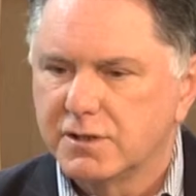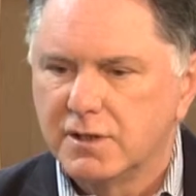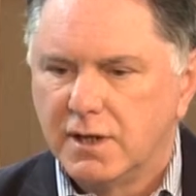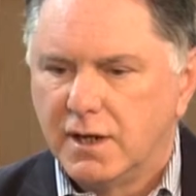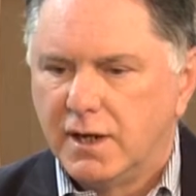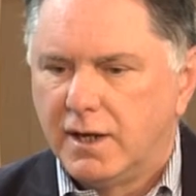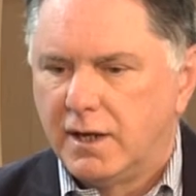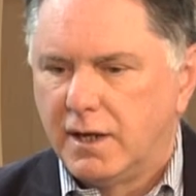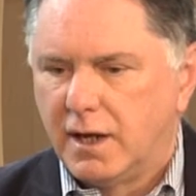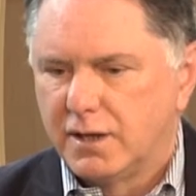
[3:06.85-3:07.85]
And
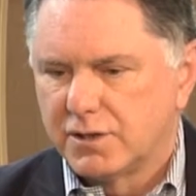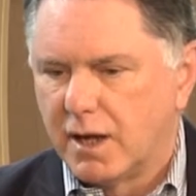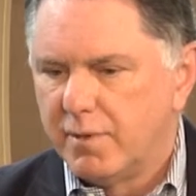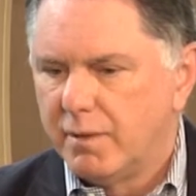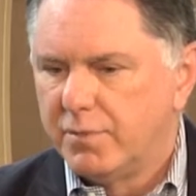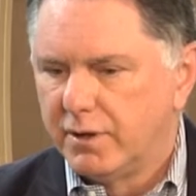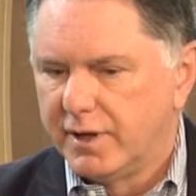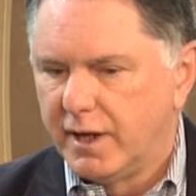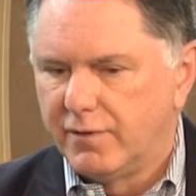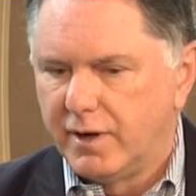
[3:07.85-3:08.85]
so I met Bill
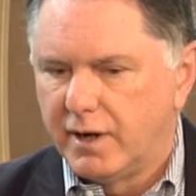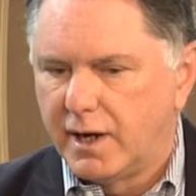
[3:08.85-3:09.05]
down there.